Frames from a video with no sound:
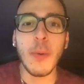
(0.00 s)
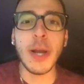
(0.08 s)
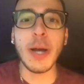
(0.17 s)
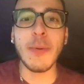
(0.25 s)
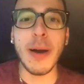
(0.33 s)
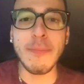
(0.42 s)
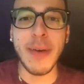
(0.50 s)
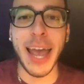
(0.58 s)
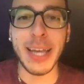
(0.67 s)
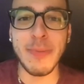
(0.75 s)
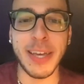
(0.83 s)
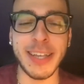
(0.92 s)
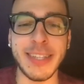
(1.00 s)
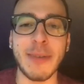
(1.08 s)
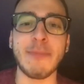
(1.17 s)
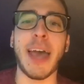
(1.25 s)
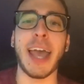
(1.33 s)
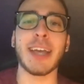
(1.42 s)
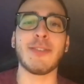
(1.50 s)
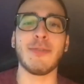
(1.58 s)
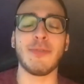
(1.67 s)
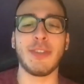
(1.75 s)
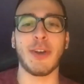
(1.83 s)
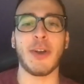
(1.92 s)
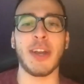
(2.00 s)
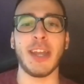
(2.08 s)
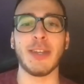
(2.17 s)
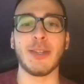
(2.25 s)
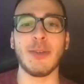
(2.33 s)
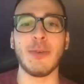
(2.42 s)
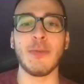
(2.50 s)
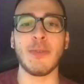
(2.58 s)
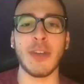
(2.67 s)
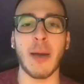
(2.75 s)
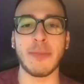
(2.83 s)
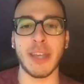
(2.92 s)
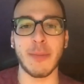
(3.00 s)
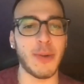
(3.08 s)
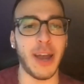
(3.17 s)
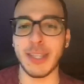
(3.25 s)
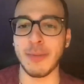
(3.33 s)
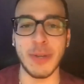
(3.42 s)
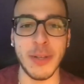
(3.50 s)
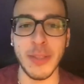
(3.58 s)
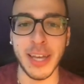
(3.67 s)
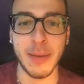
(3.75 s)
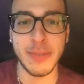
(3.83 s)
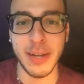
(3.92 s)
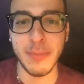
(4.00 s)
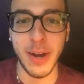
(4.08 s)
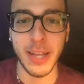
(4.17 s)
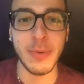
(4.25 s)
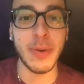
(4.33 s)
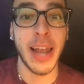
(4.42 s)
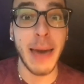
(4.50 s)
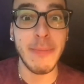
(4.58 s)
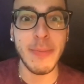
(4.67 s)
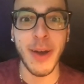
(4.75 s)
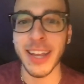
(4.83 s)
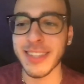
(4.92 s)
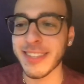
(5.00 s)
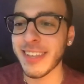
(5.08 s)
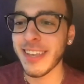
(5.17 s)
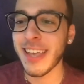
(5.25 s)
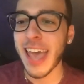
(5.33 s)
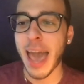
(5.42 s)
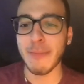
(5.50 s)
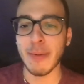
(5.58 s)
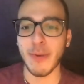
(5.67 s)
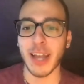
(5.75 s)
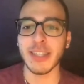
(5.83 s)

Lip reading: we don't want bags, because then bags turn into upset brides, and we don't like upset brides. We want happy brides. Happy brides.